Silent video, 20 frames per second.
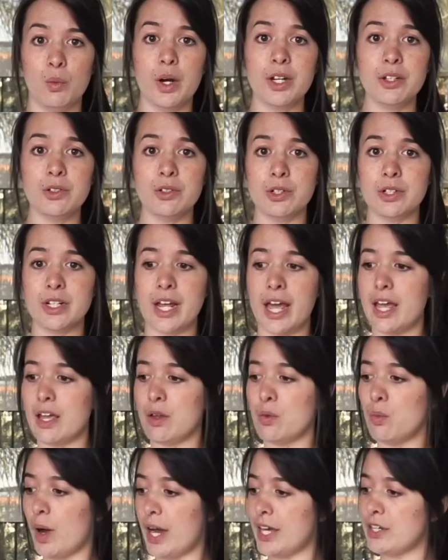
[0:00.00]
What could
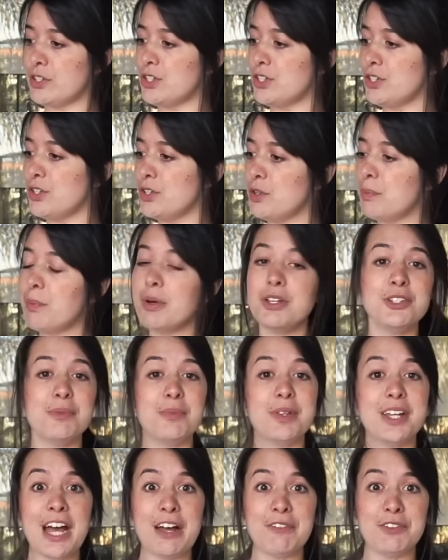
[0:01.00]
a white shoe
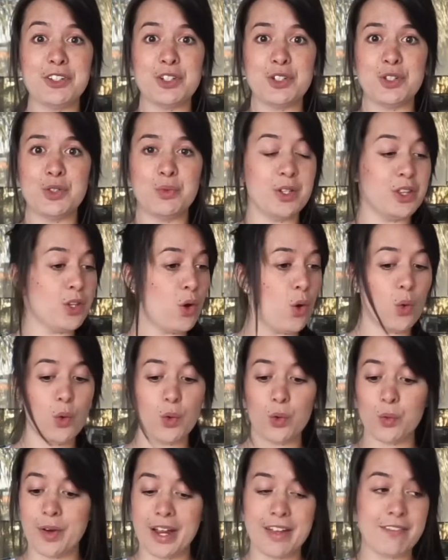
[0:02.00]
possibly have to do with
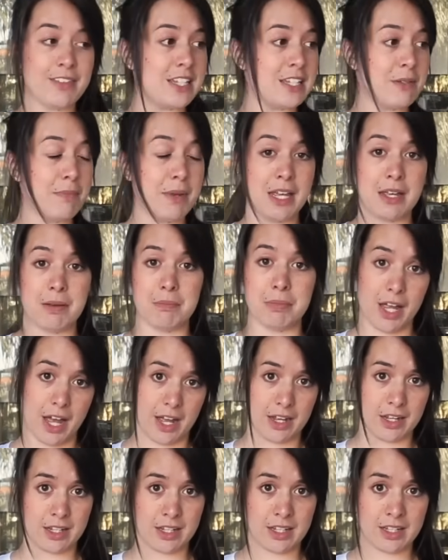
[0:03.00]
all ravens being
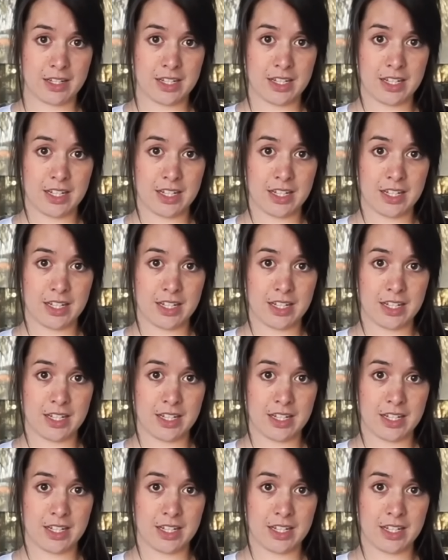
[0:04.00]
black?